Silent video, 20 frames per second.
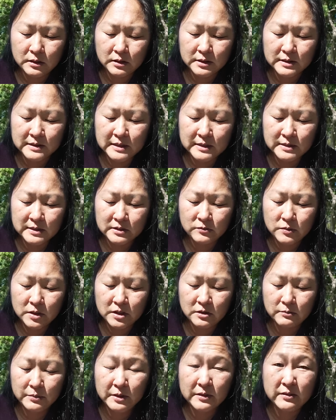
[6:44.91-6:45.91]
seasoned
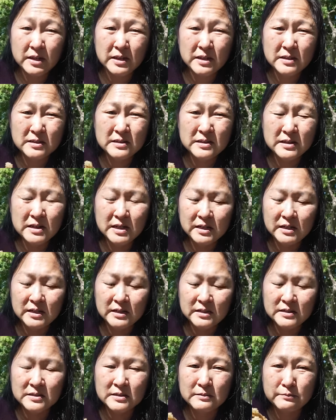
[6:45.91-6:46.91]
well, but the inside,
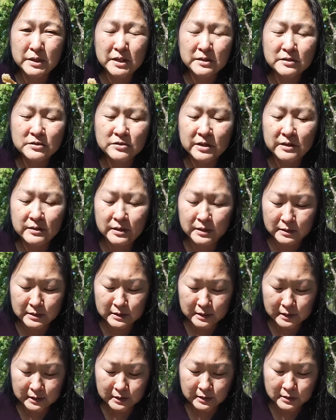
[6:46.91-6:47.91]
it doesn't penetrate
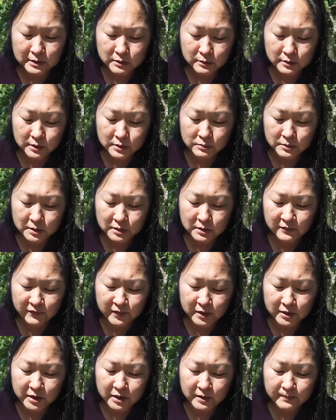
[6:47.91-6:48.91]
inside, so this one's
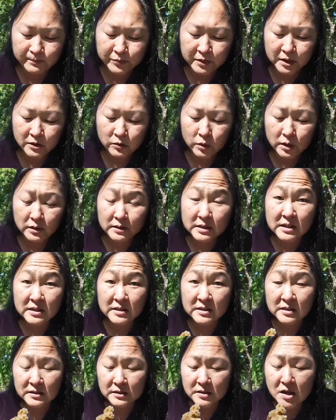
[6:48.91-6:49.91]
very well
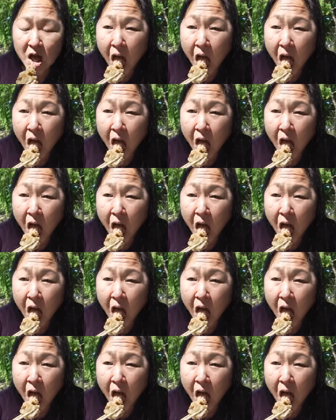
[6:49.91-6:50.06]
seasoned.